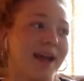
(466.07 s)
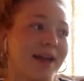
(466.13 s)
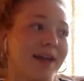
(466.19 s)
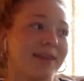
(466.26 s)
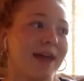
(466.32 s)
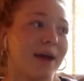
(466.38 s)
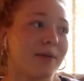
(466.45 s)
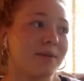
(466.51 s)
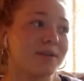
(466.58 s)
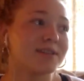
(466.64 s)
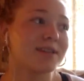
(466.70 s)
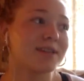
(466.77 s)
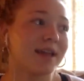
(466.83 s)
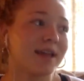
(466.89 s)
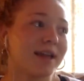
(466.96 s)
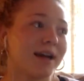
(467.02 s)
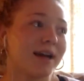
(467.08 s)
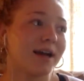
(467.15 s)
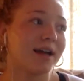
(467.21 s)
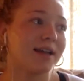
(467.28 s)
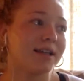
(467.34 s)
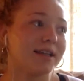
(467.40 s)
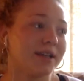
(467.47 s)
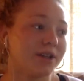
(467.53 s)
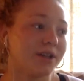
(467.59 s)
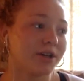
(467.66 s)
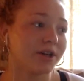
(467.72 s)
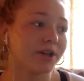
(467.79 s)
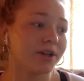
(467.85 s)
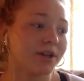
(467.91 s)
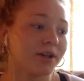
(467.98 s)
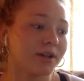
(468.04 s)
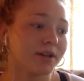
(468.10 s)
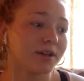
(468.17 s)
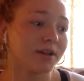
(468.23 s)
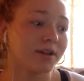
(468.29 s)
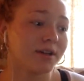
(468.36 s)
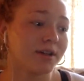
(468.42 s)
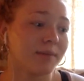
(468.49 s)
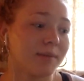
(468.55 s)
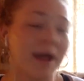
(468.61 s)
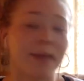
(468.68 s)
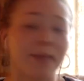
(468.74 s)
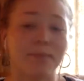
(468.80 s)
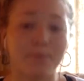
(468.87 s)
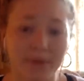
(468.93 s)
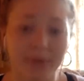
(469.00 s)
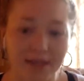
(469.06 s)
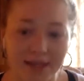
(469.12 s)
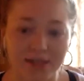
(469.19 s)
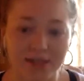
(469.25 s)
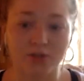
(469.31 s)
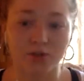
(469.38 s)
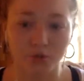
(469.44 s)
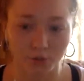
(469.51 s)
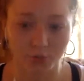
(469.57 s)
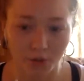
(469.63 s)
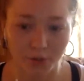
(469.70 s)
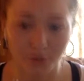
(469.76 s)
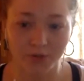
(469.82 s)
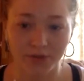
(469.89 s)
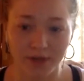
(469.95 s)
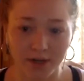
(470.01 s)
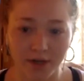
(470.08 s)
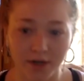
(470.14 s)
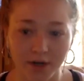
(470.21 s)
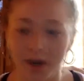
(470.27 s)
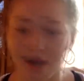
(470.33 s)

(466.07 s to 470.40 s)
that was like a year, my biggest growth year. I